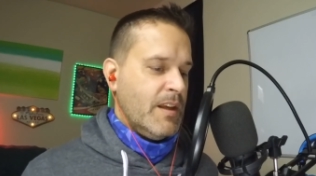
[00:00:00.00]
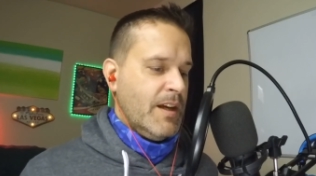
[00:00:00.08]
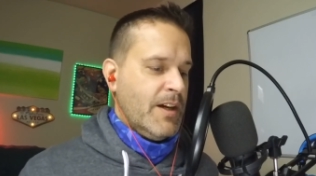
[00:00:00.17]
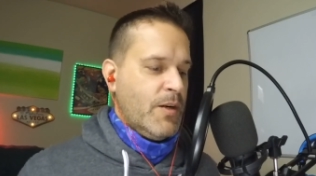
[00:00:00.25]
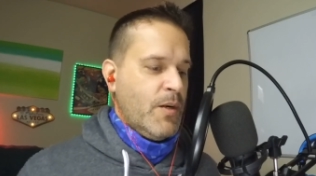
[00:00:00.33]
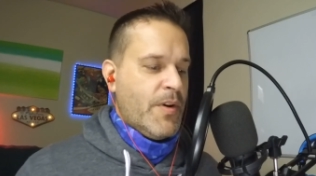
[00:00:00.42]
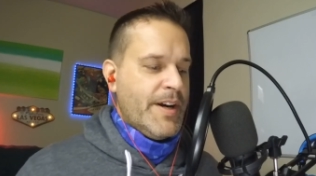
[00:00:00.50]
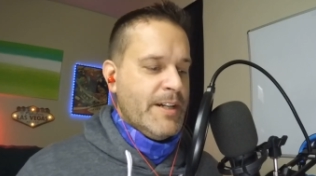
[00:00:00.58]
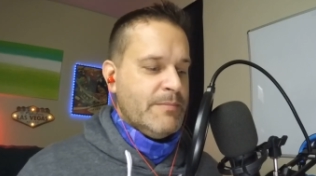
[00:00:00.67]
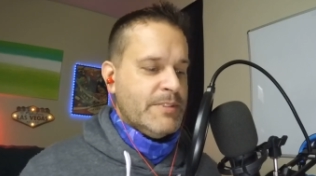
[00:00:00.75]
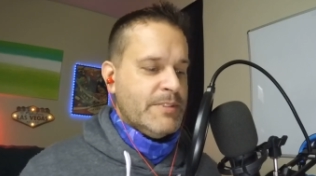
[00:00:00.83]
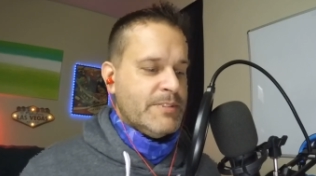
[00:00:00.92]

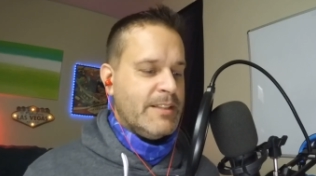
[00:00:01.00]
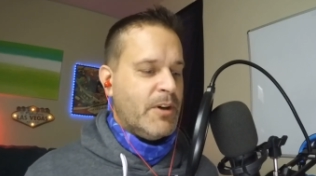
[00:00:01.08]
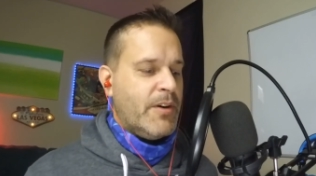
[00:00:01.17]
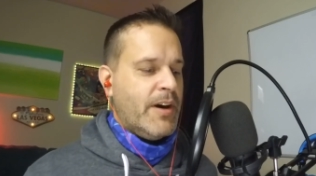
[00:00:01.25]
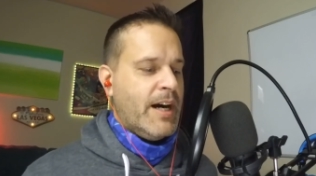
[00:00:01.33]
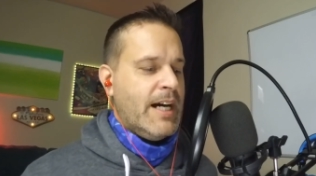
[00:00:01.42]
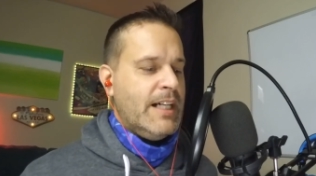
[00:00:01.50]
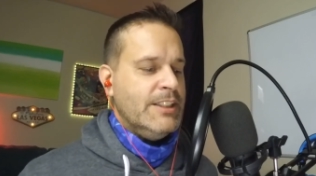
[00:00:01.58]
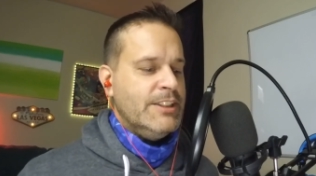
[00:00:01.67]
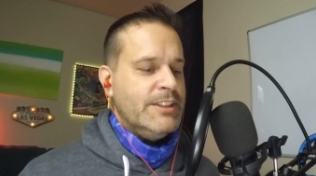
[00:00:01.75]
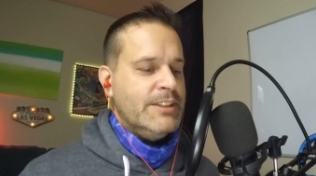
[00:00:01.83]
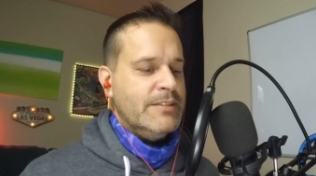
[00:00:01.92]
Aquariums at the
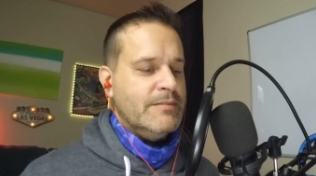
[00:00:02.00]
Mirage.